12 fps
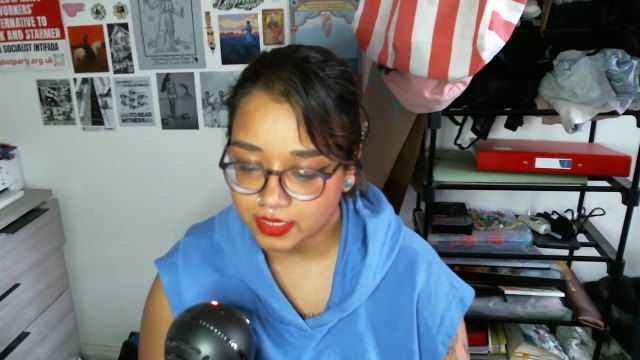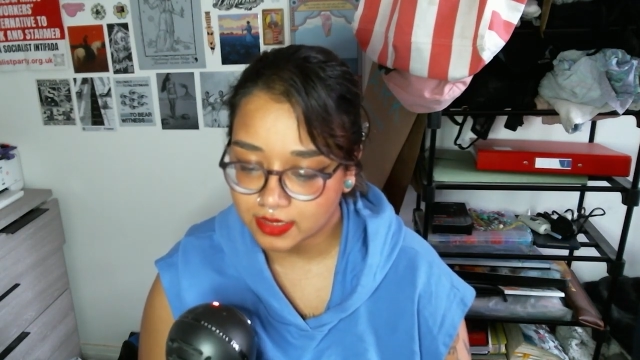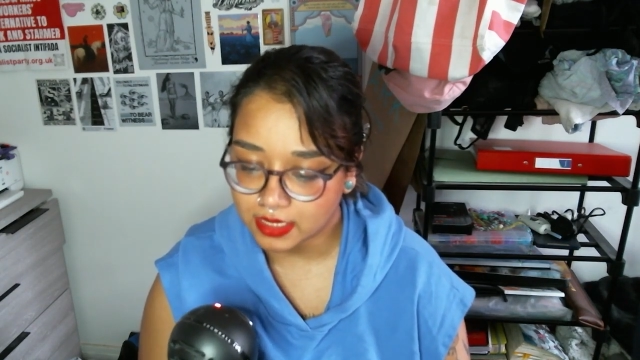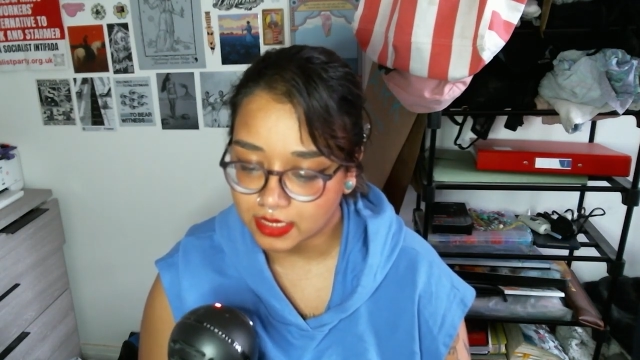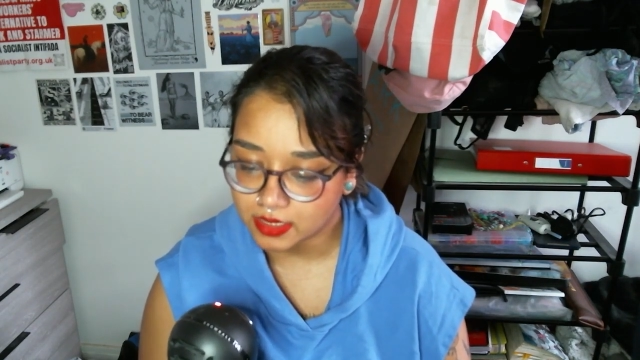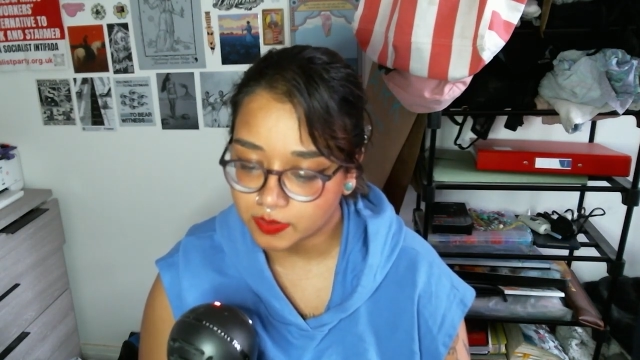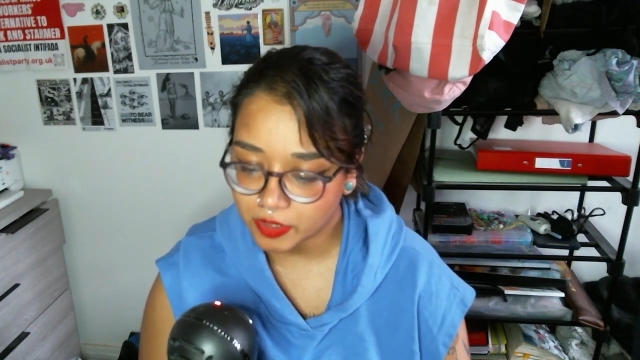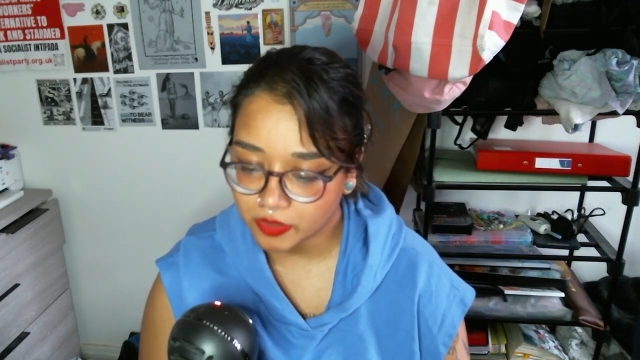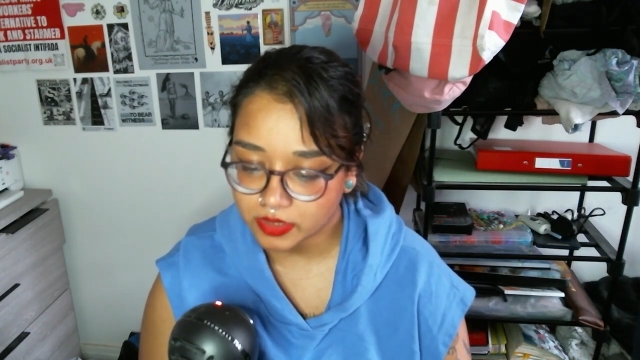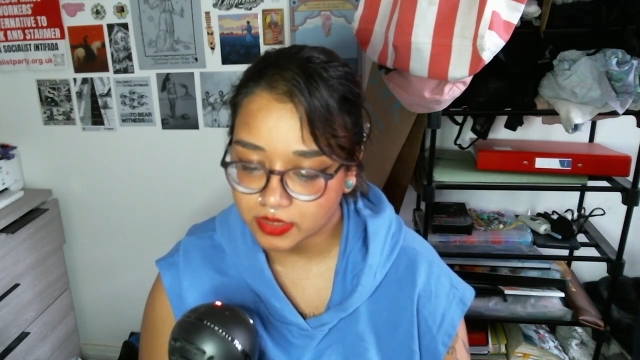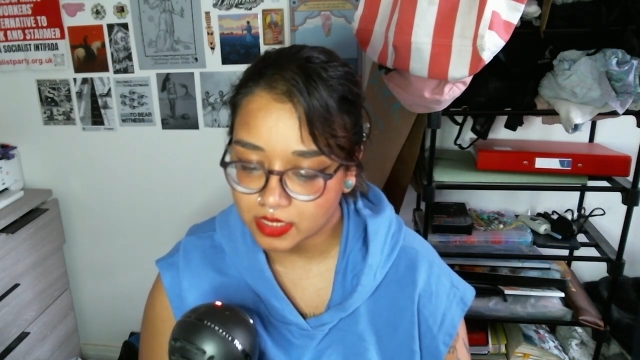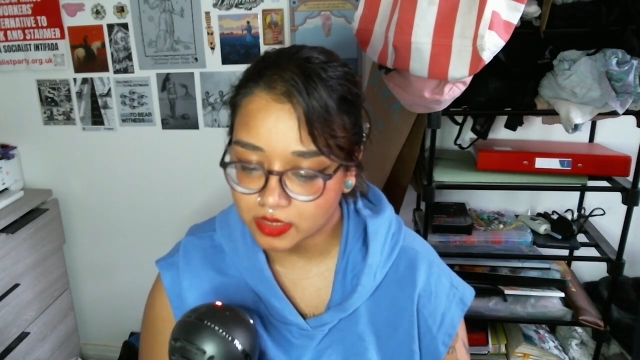The
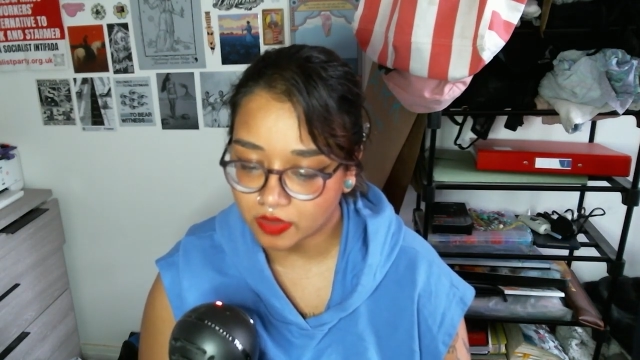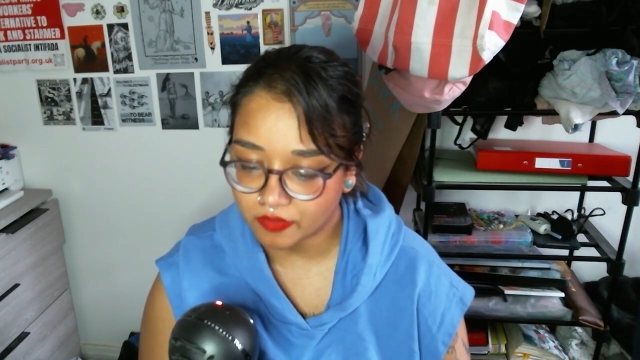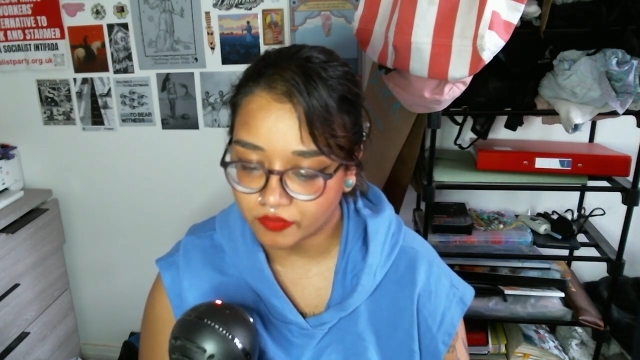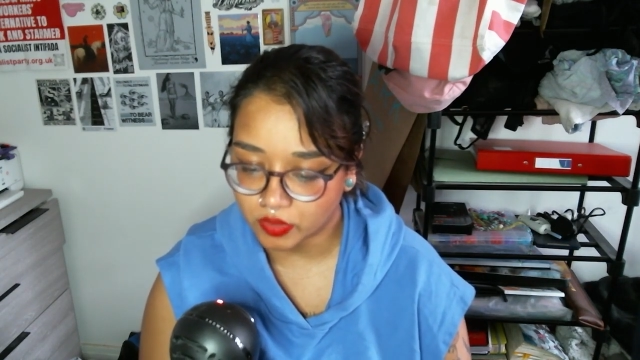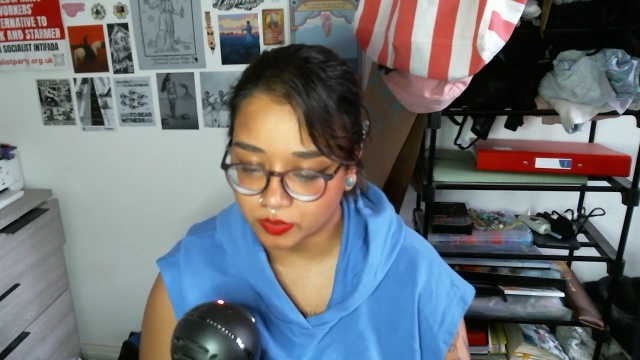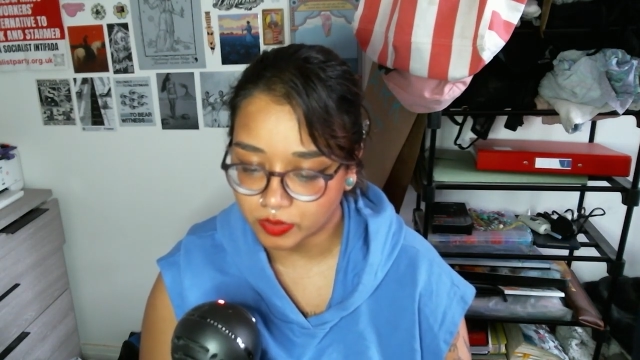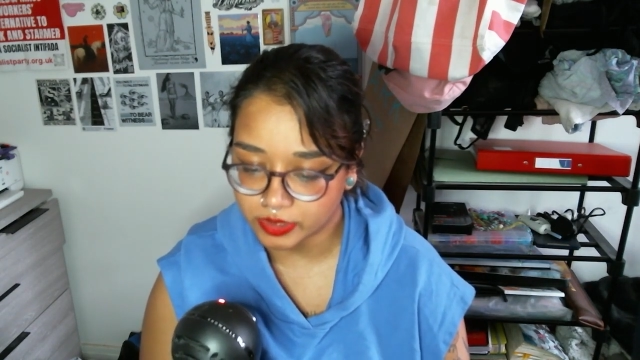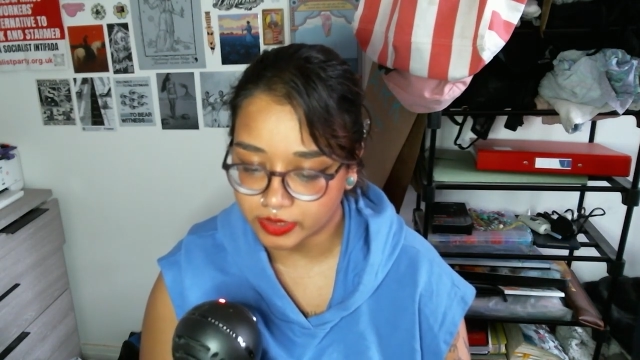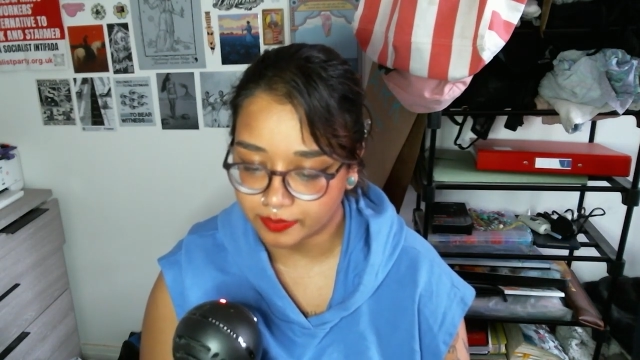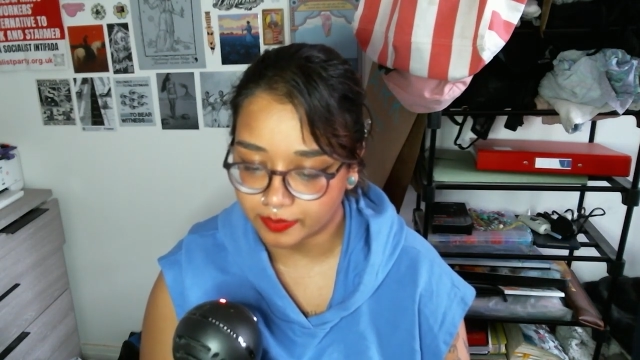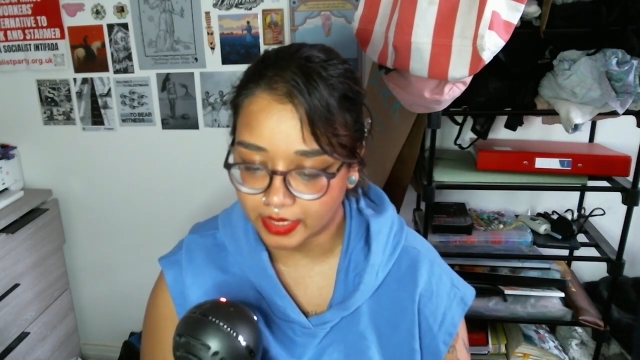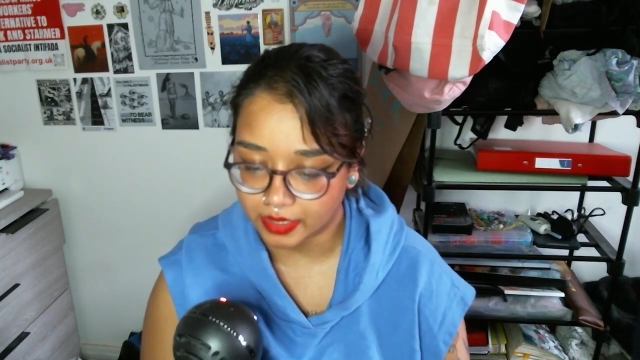experiences of
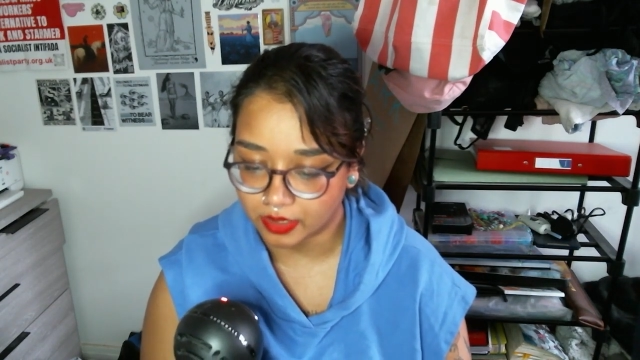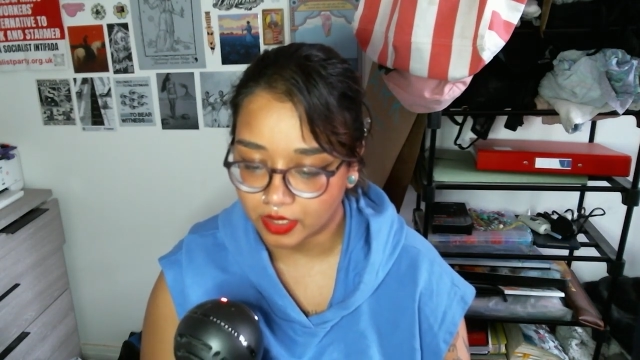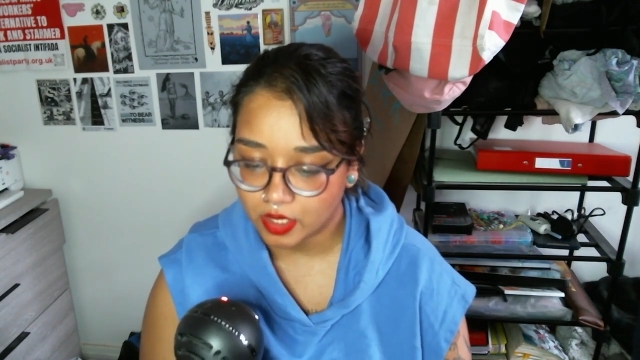non-Muslim men